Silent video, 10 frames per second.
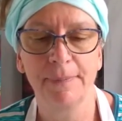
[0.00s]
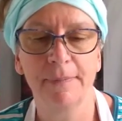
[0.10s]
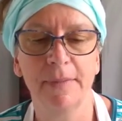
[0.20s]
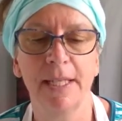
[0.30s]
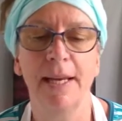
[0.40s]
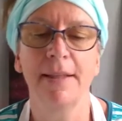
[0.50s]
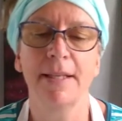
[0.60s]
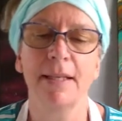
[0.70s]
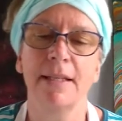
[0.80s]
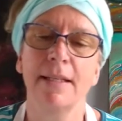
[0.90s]
to get this
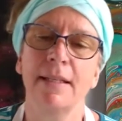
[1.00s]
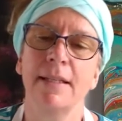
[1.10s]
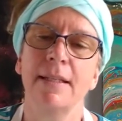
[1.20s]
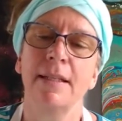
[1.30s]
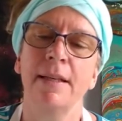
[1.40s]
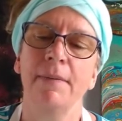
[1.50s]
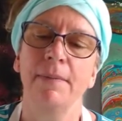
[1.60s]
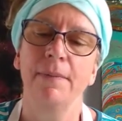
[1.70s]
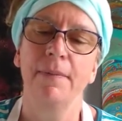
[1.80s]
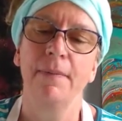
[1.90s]
consistency.
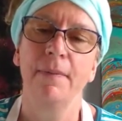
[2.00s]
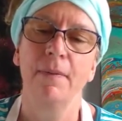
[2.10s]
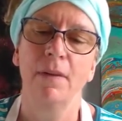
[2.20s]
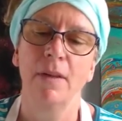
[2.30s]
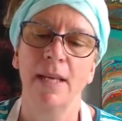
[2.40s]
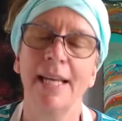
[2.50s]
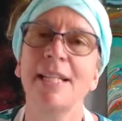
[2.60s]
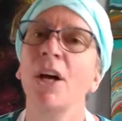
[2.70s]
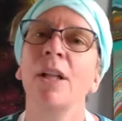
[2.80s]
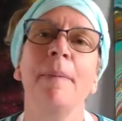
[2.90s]
It's
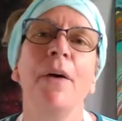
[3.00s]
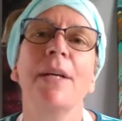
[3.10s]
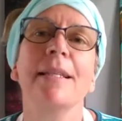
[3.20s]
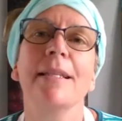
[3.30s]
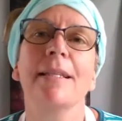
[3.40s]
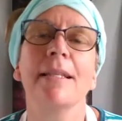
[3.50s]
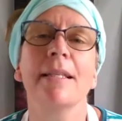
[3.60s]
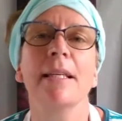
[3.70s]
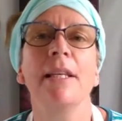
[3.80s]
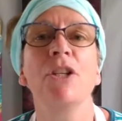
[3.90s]
all about
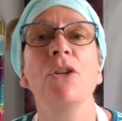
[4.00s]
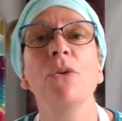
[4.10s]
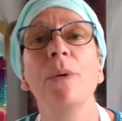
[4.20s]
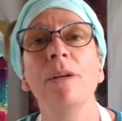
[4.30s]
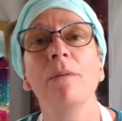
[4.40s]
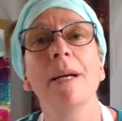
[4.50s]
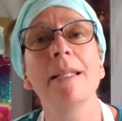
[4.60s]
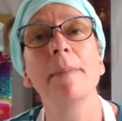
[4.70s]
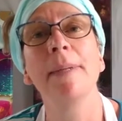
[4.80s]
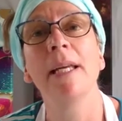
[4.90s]
consistency. There's no real
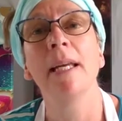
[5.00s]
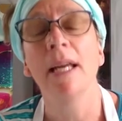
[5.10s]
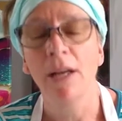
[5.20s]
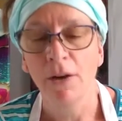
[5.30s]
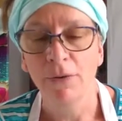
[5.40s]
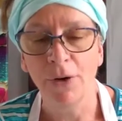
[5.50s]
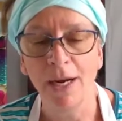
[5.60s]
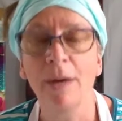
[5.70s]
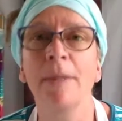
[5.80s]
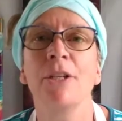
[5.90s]
recipe for
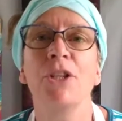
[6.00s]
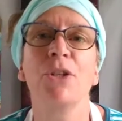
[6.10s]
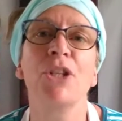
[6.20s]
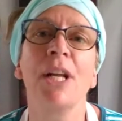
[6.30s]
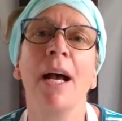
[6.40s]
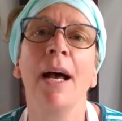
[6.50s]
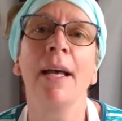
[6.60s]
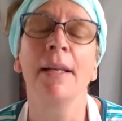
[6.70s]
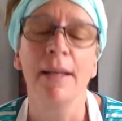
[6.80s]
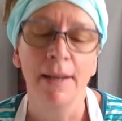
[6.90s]
how much you should add.
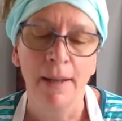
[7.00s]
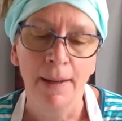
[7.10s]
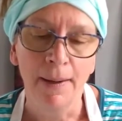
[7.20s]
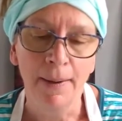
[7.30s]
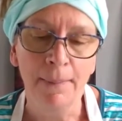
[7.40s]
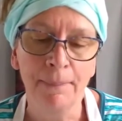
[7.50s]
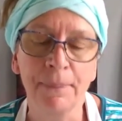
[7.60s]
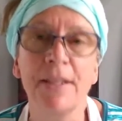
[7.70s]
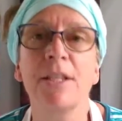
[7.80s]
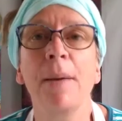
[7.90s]

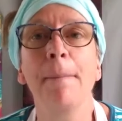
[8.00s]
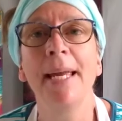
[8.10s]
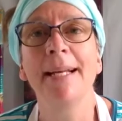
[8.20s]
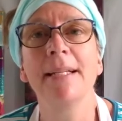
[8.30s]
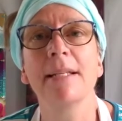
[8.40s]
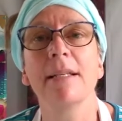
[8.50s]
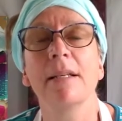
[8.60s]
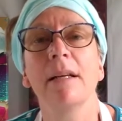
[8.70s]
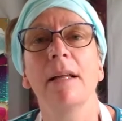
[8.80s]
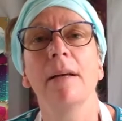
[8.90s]
Some paints
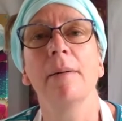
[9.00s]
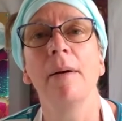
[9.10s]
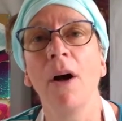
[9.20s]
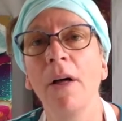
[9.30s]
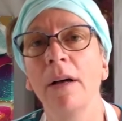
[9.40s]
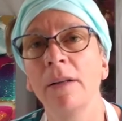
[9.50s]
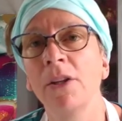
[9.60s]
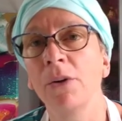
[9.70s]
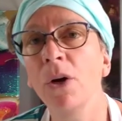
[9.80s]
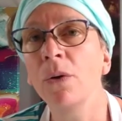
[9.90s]
on
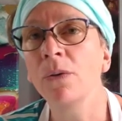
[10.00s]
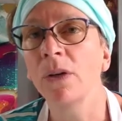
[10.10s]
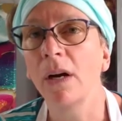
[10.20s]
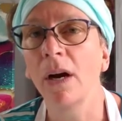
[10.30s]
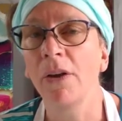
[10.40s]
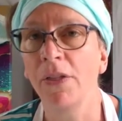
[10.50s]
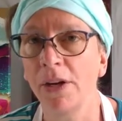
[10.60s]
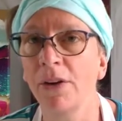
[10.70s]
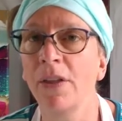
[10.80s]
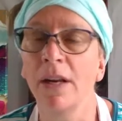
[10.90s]
their own are
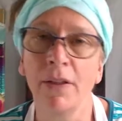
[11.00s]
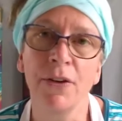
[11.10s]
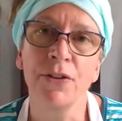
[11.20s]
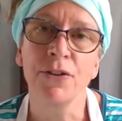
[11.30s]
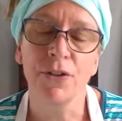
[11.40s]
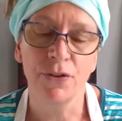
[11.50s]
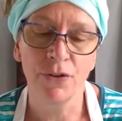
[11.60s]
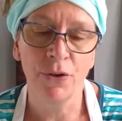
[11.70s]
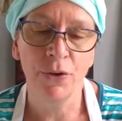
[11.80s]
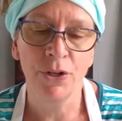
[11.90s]
thicker than others,
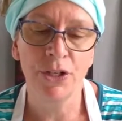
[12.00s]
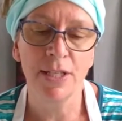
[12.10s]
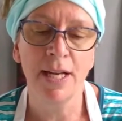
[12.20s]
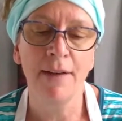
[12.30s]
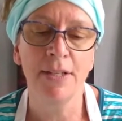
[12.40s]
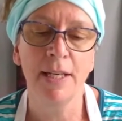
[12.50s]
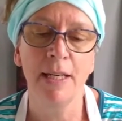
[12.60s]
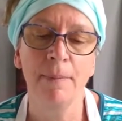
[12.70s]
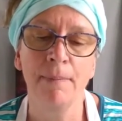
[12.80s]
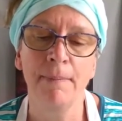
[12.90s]
so you just have to
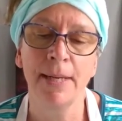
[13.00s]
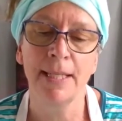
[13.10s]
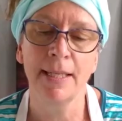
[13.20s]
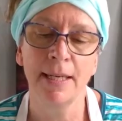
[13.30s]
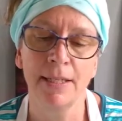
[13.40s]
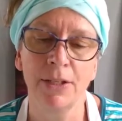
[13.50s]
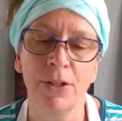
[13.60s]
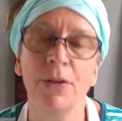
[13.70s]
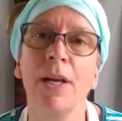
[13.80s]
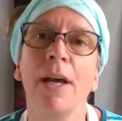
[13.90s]
keep mixing until
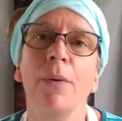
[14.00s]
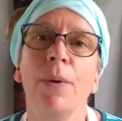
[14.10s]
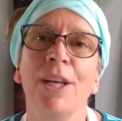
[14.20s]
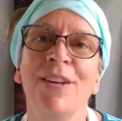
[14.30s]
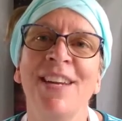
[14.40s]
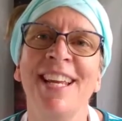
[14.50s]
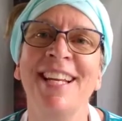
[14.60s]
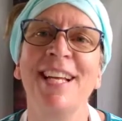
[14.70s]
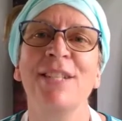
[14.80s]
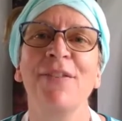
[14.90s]
you get what you need
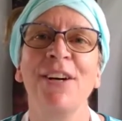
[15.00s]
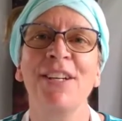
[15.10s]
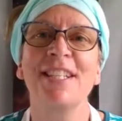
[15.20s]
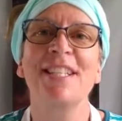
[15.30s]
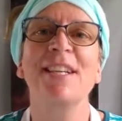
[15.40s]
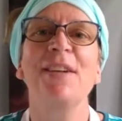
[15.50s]
as far as